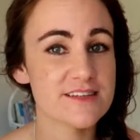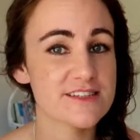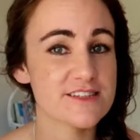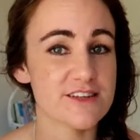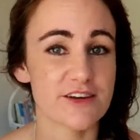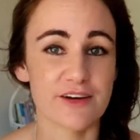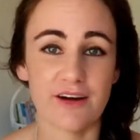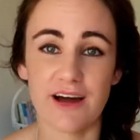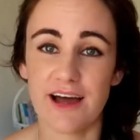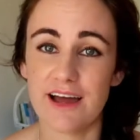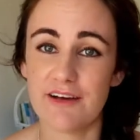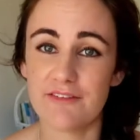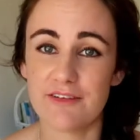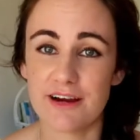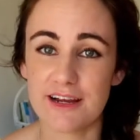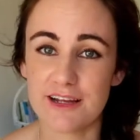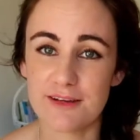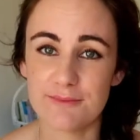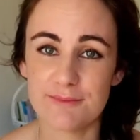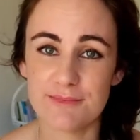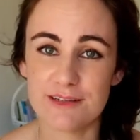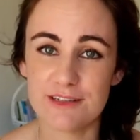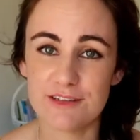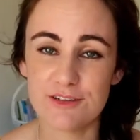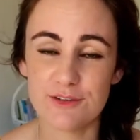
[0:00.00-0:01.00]
So I
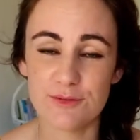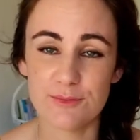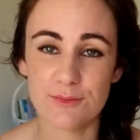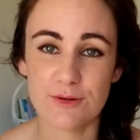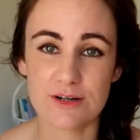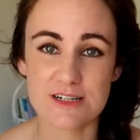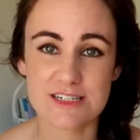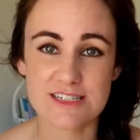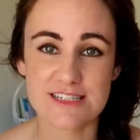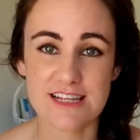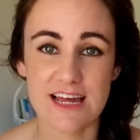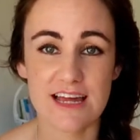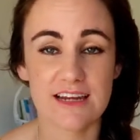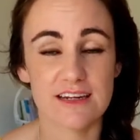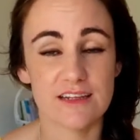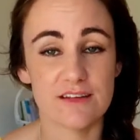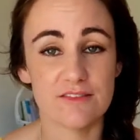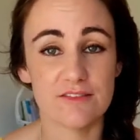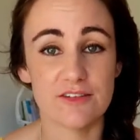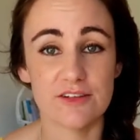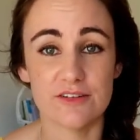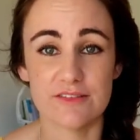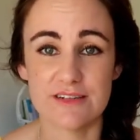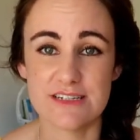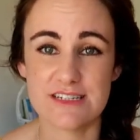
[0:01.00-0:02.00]
recommend you watch that
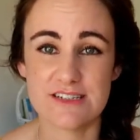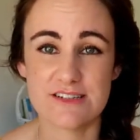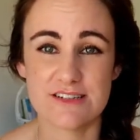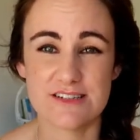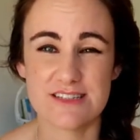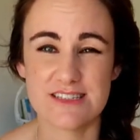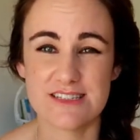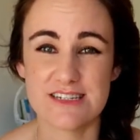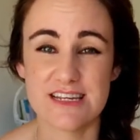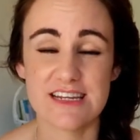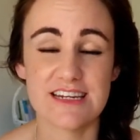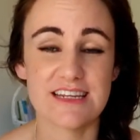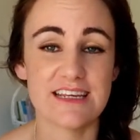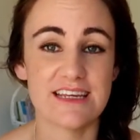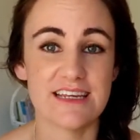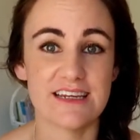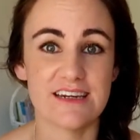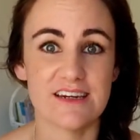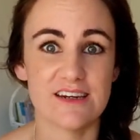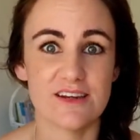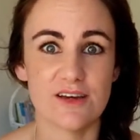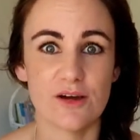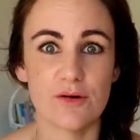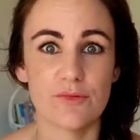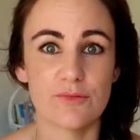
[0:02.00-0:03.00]
if you're interested
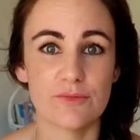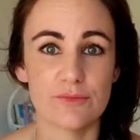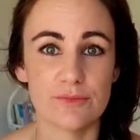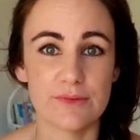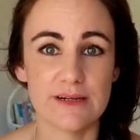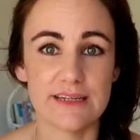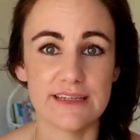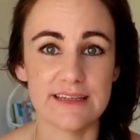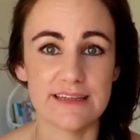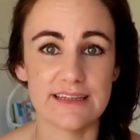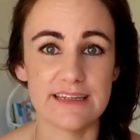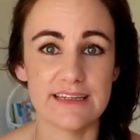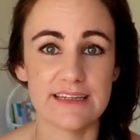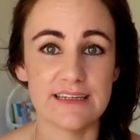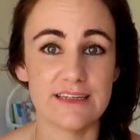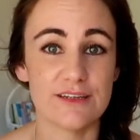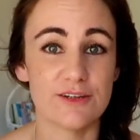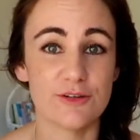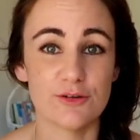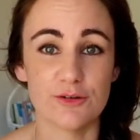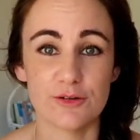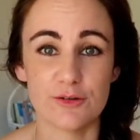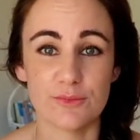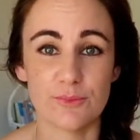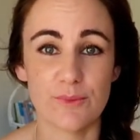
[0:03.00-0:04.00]
in a really
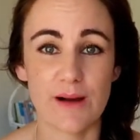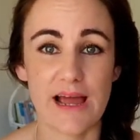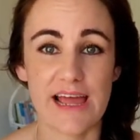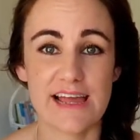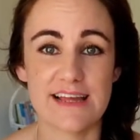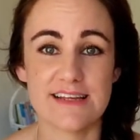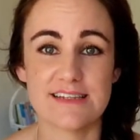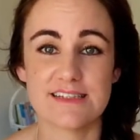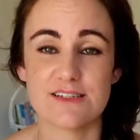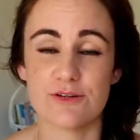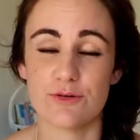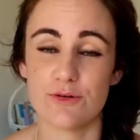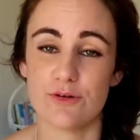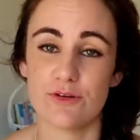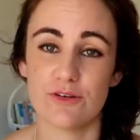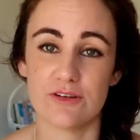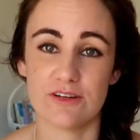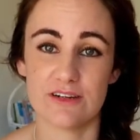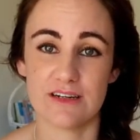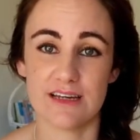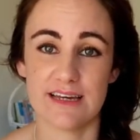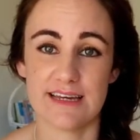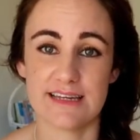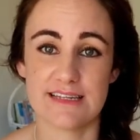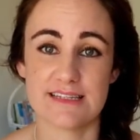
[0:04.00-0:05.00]
good way to
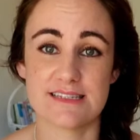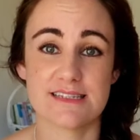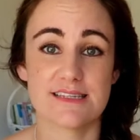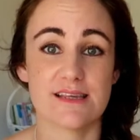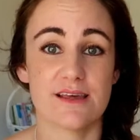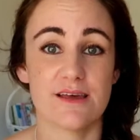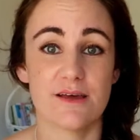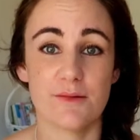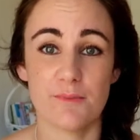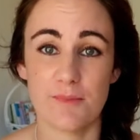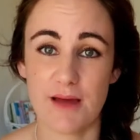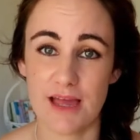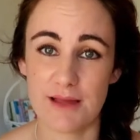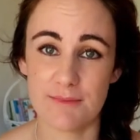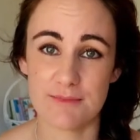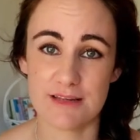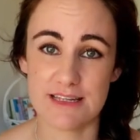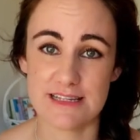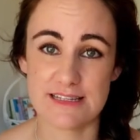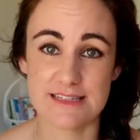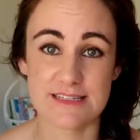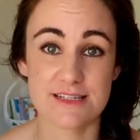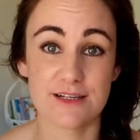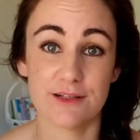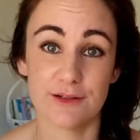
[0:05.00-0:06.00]
organize
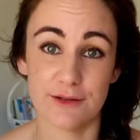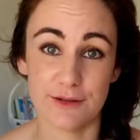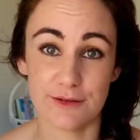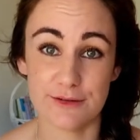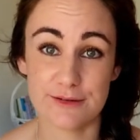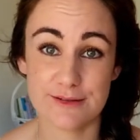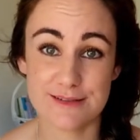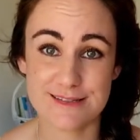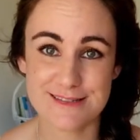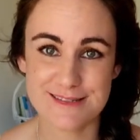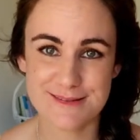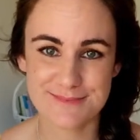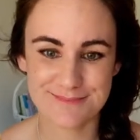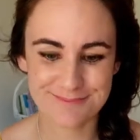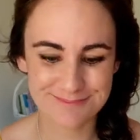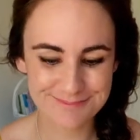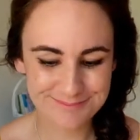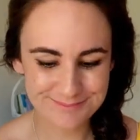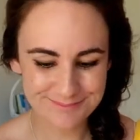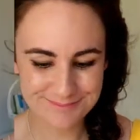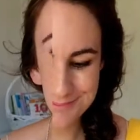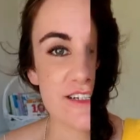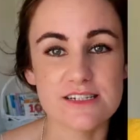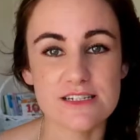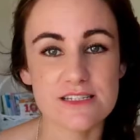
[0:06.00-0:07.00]
baby's clothes.
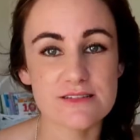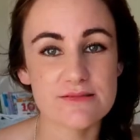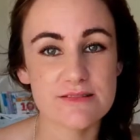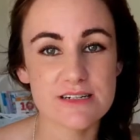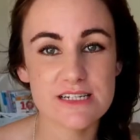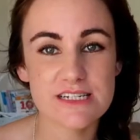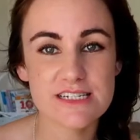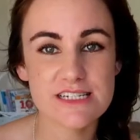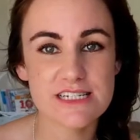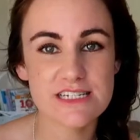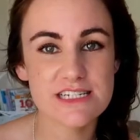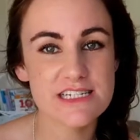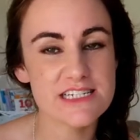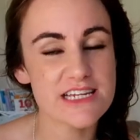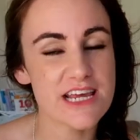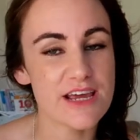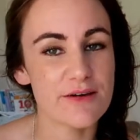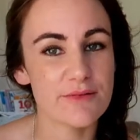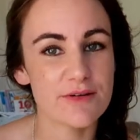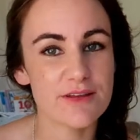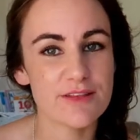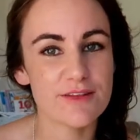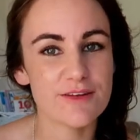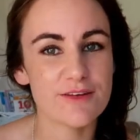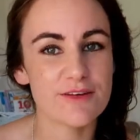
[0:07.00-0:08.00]
I just wanted to share
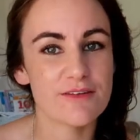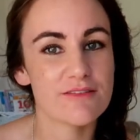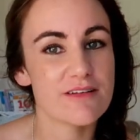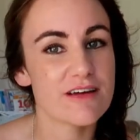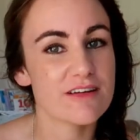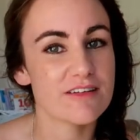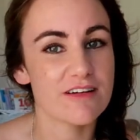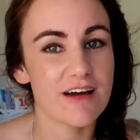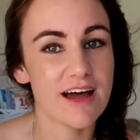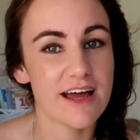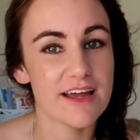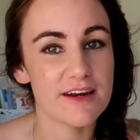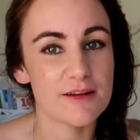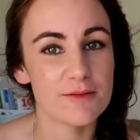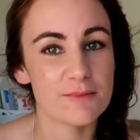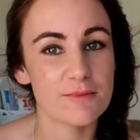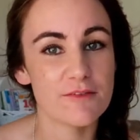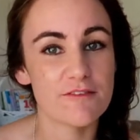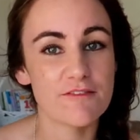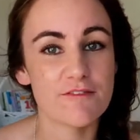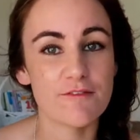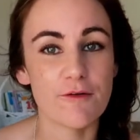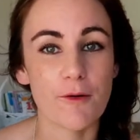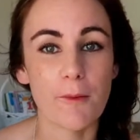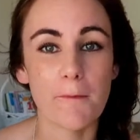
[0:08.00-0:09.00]
with you an item
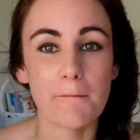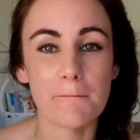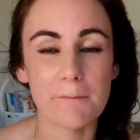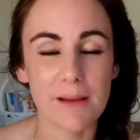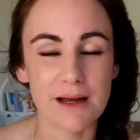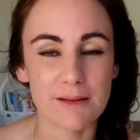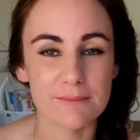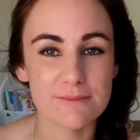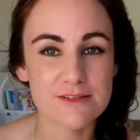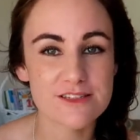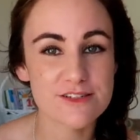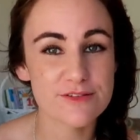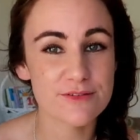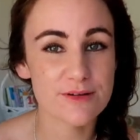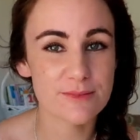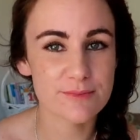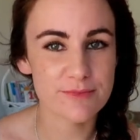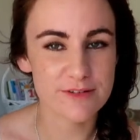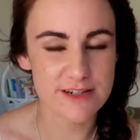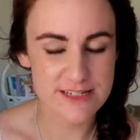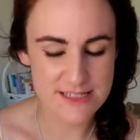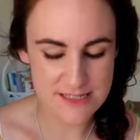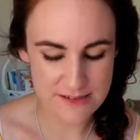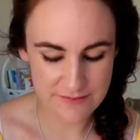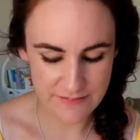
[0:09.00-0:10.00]
for mums who are
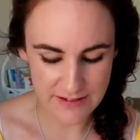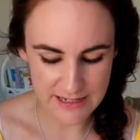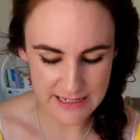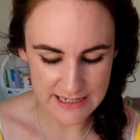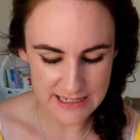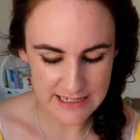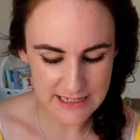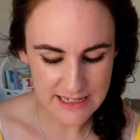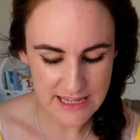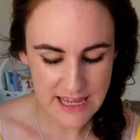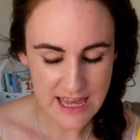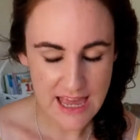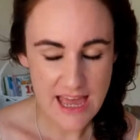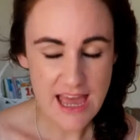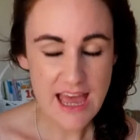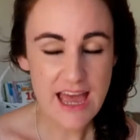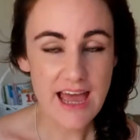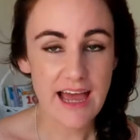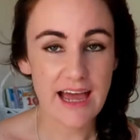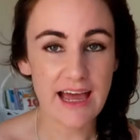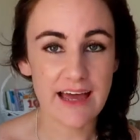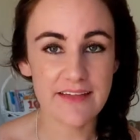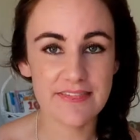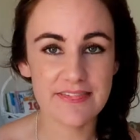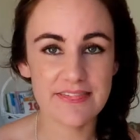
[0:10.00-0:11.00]
breastfeeding,
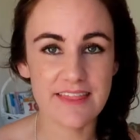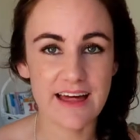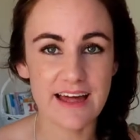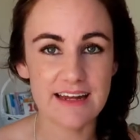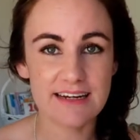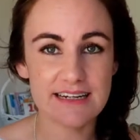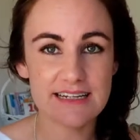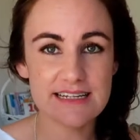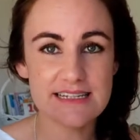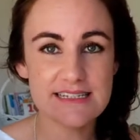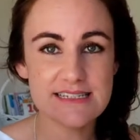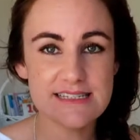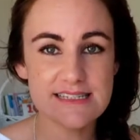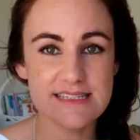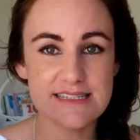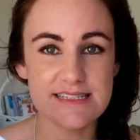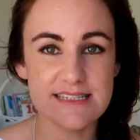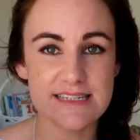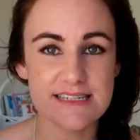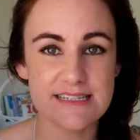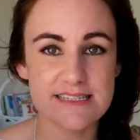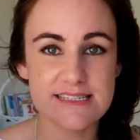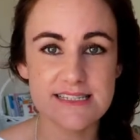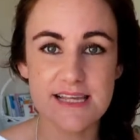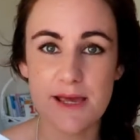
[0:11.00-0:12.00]
and that is
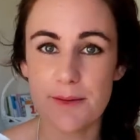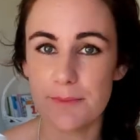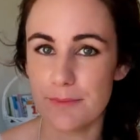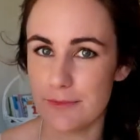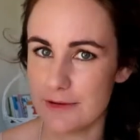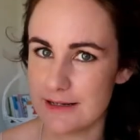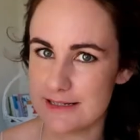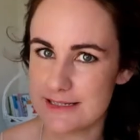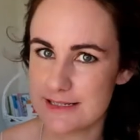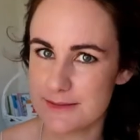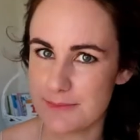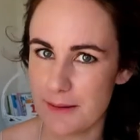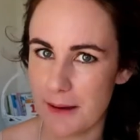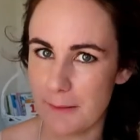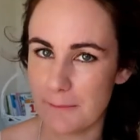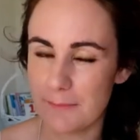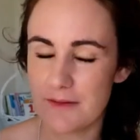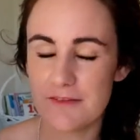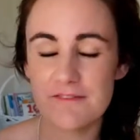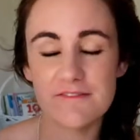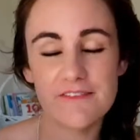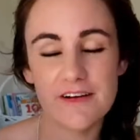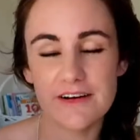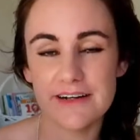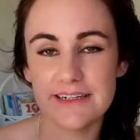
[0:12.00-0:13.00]
this breast pump.
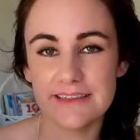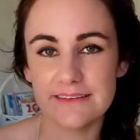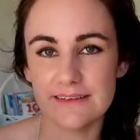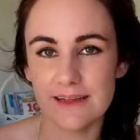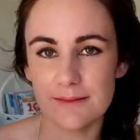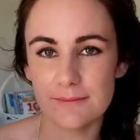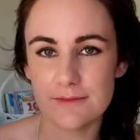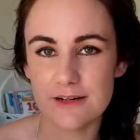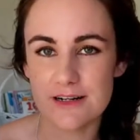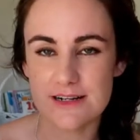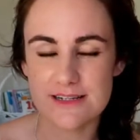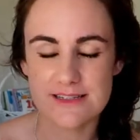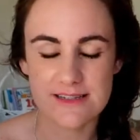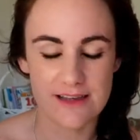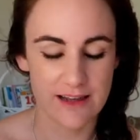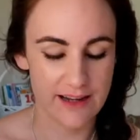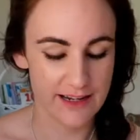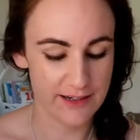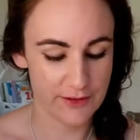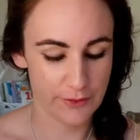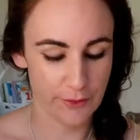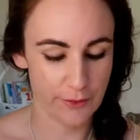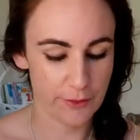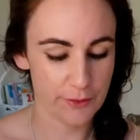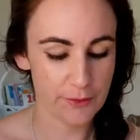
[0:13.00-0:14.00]
Very glamorous,
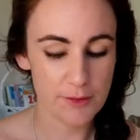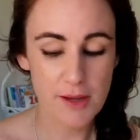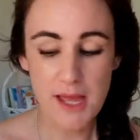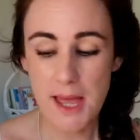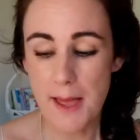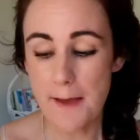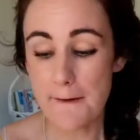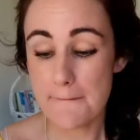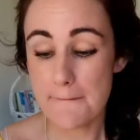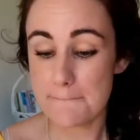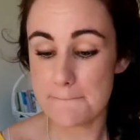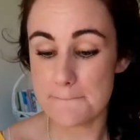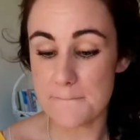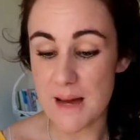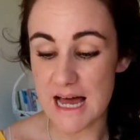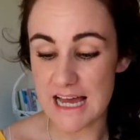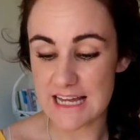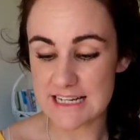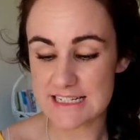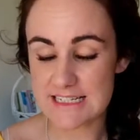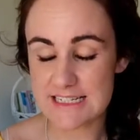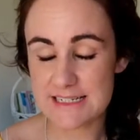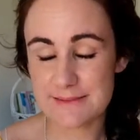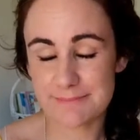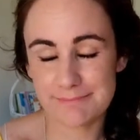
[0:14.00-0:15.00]
I know,
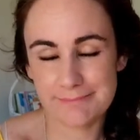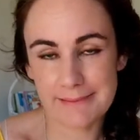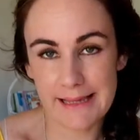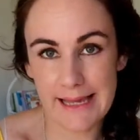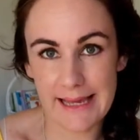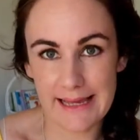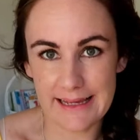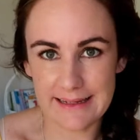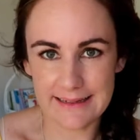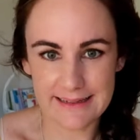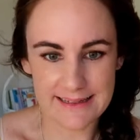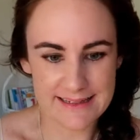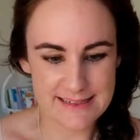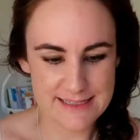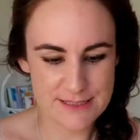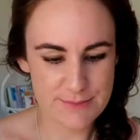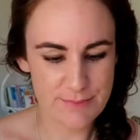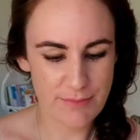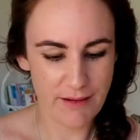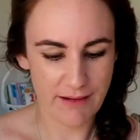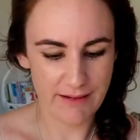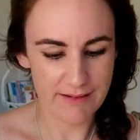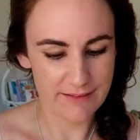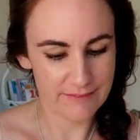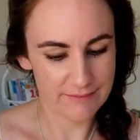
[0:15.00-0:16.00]
but hey, it's
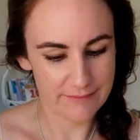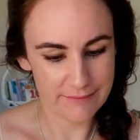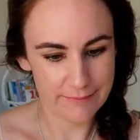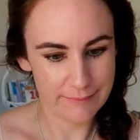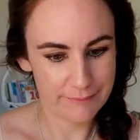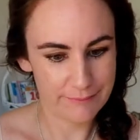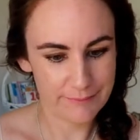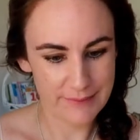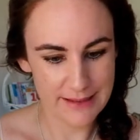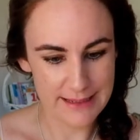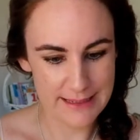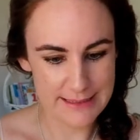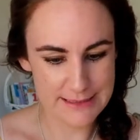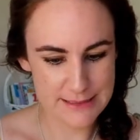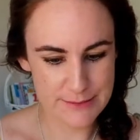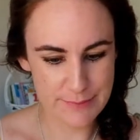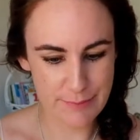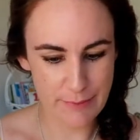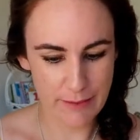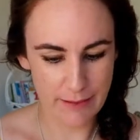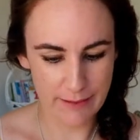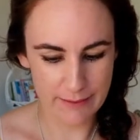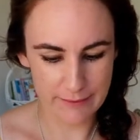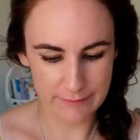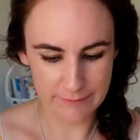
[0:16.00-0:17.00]
part of
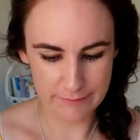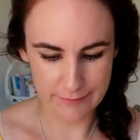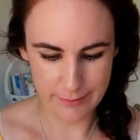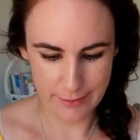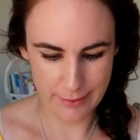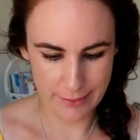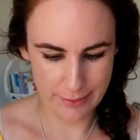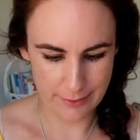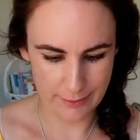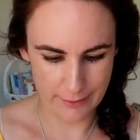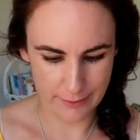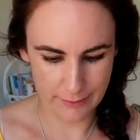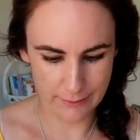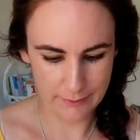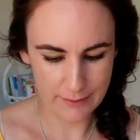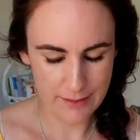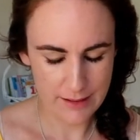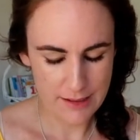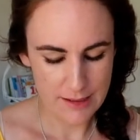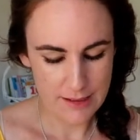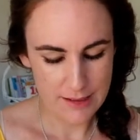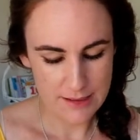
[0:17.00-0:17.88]
the thing.